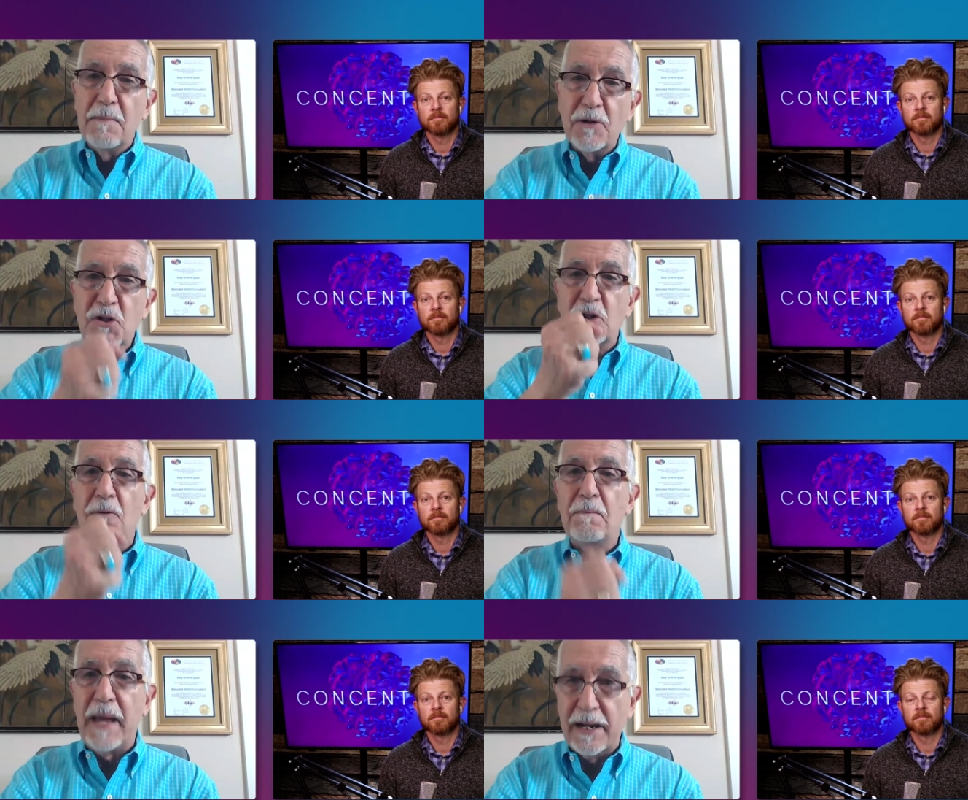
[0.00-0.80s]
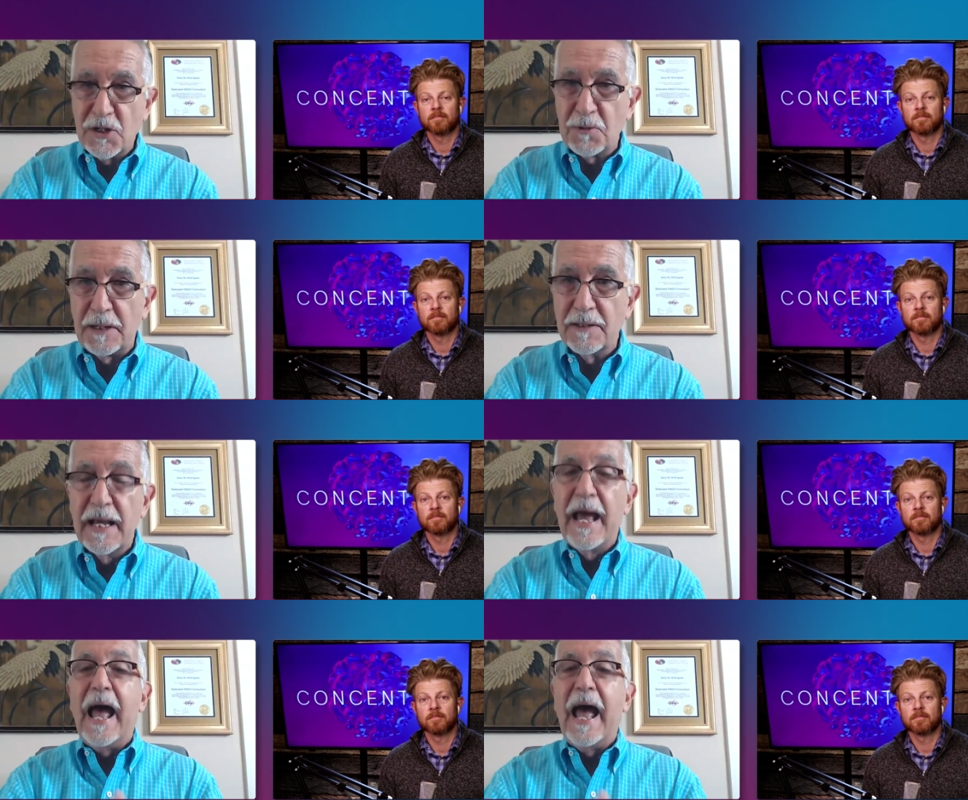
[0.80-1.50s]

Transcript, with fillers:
Speaker 1: emotional management,